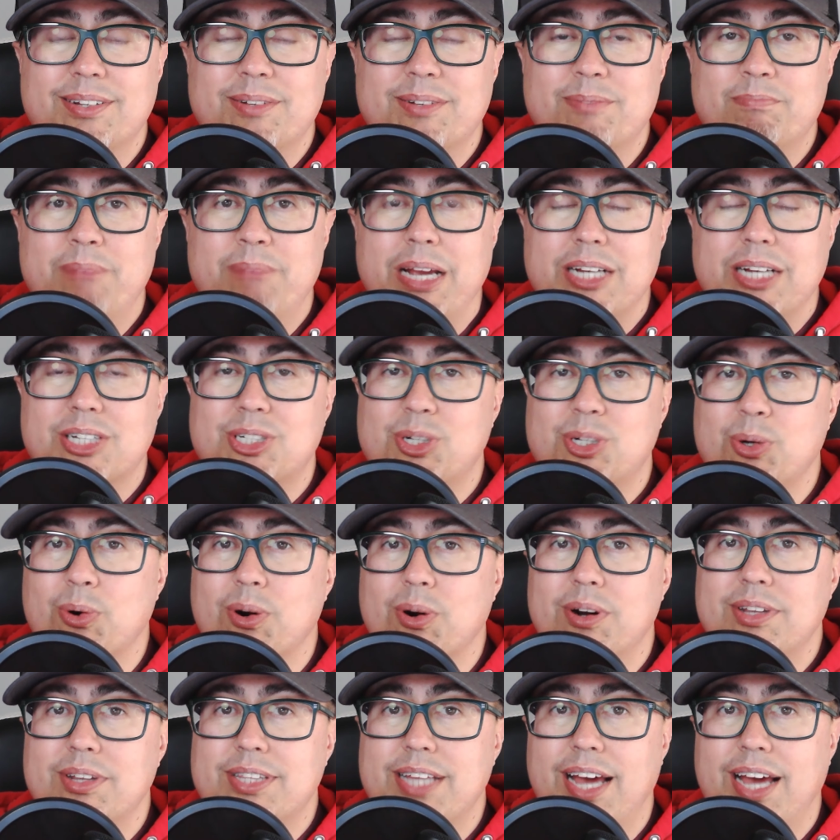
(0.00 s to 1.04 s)
make
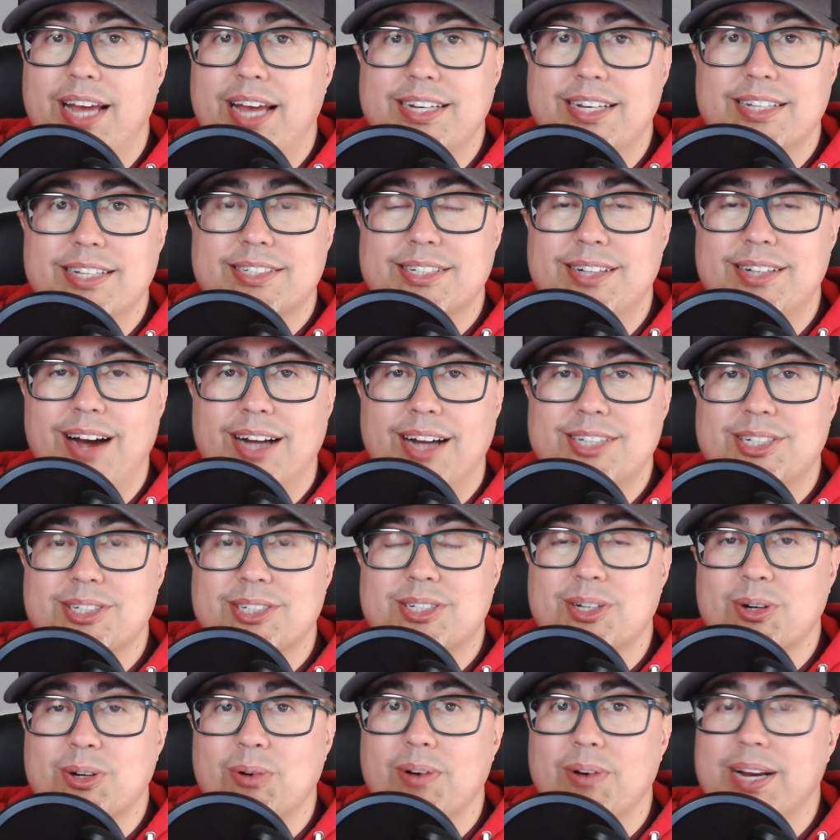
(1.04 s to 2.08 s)
sure that it's not
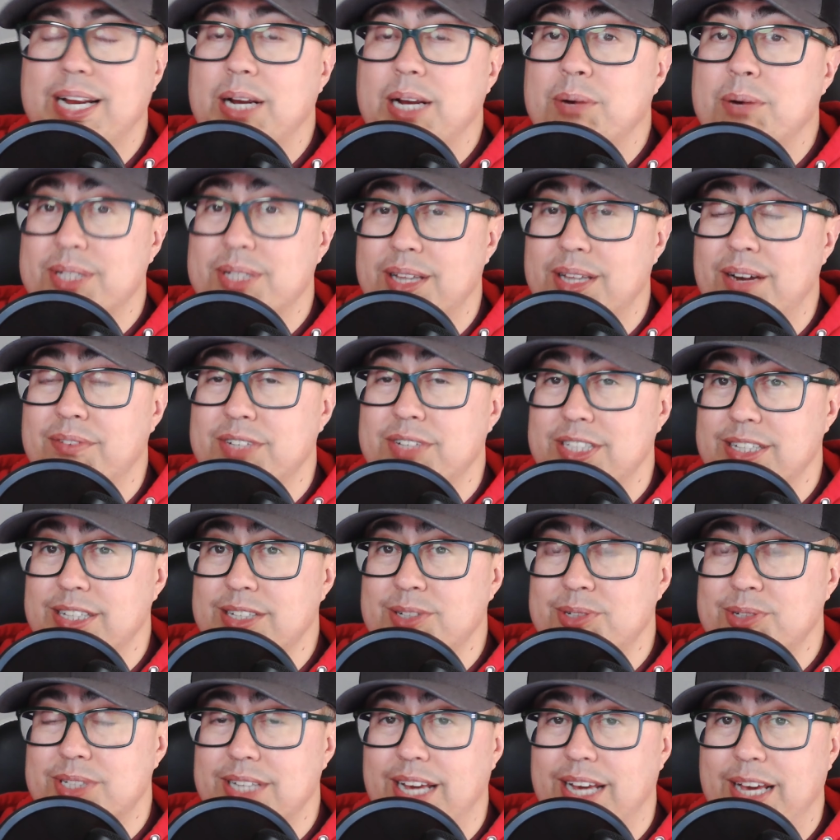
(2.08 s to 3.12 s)
just agreeing with everything
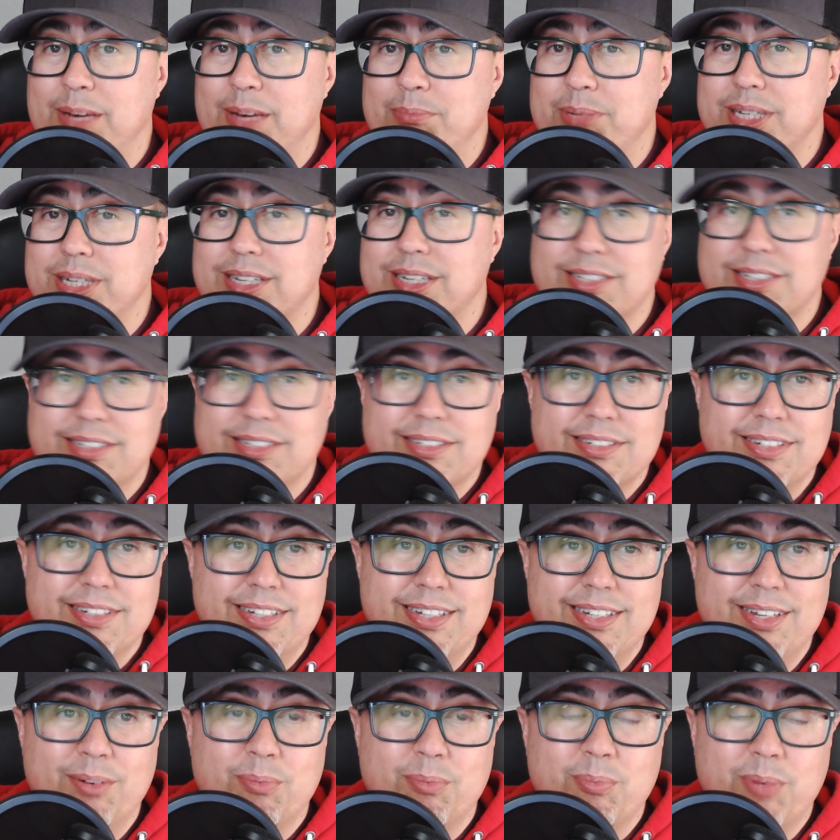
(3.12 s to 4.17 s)
you say, because
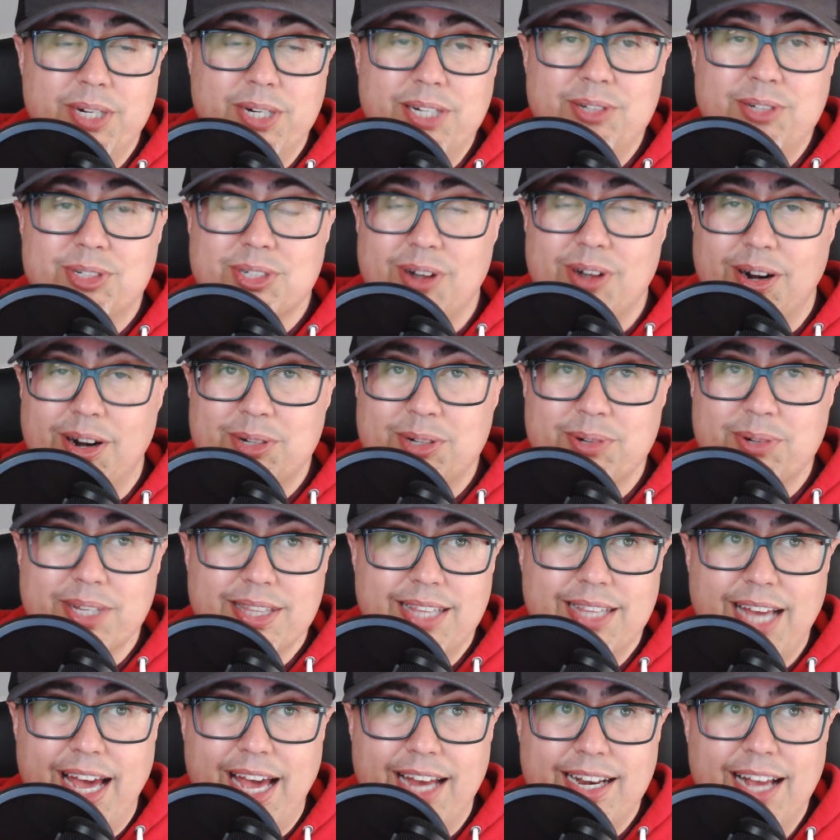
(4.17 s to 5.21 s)
when you start
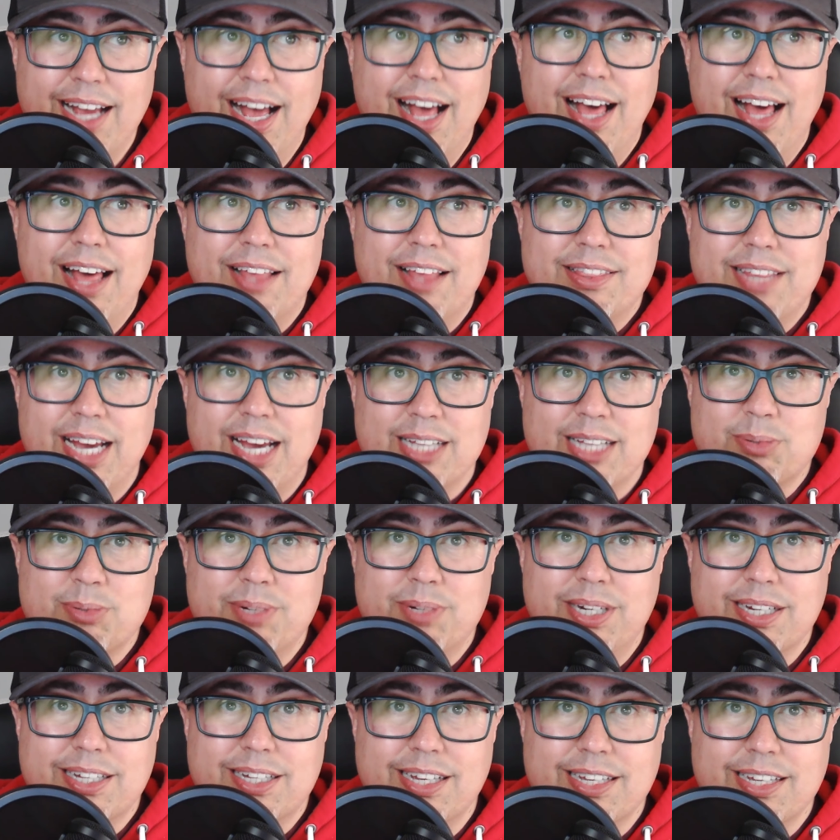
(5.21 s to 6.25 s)
doing that, that's
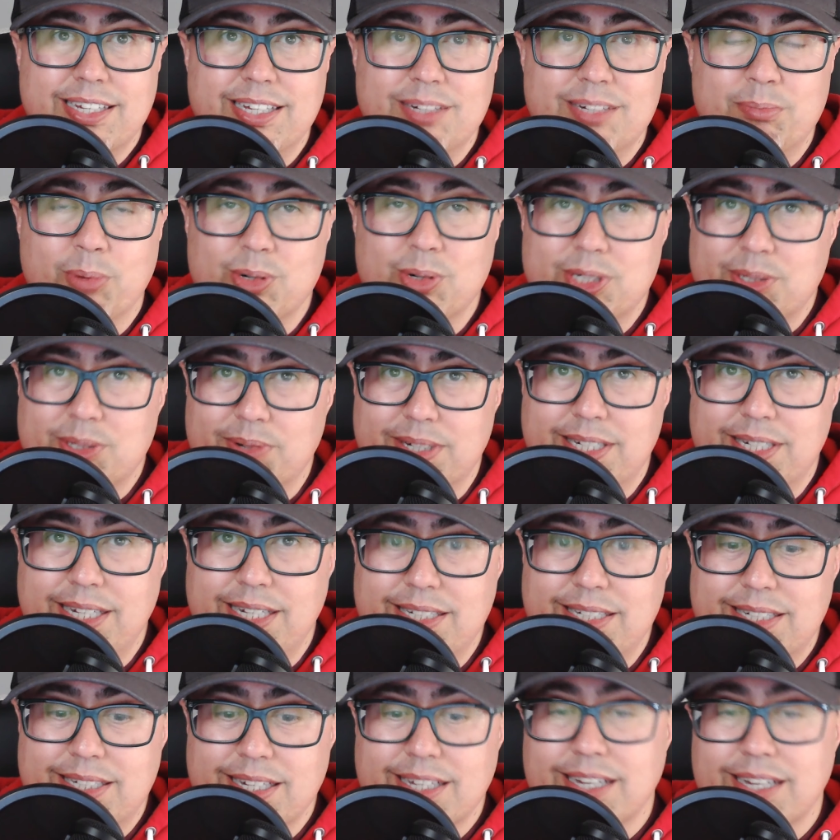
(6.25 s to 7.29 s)
when it can get more
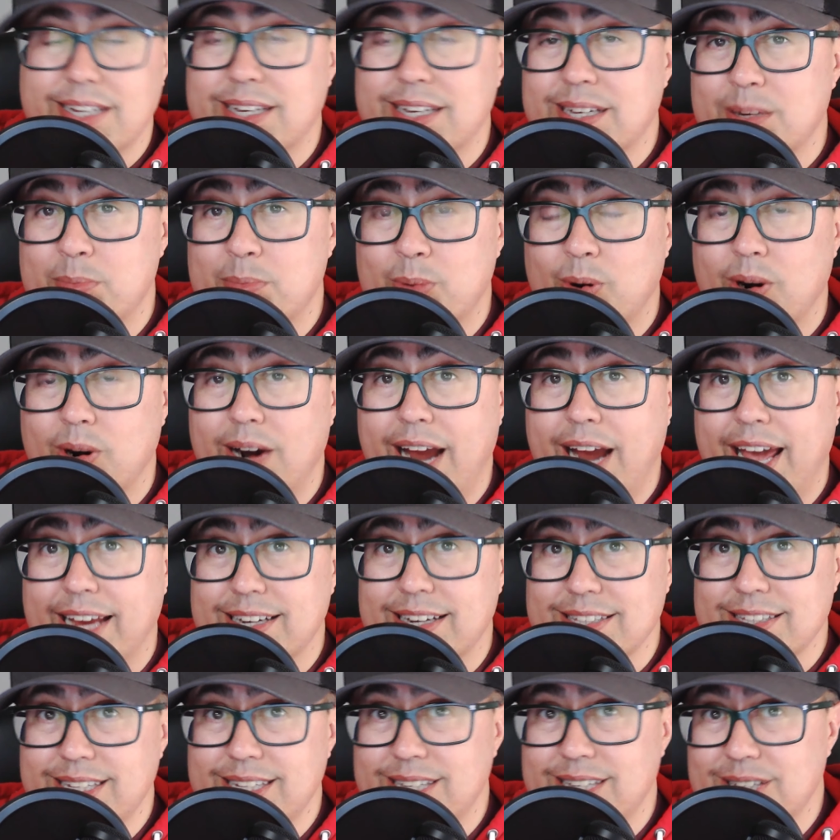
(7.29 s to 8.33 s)
strategic, it can get more
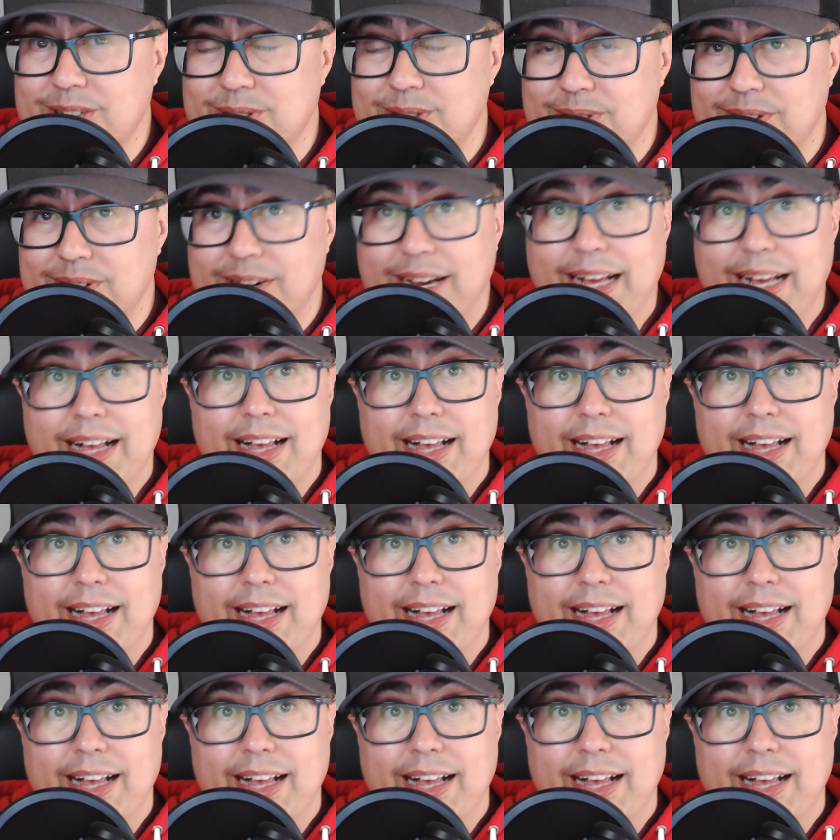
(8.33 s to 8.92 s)
analytical.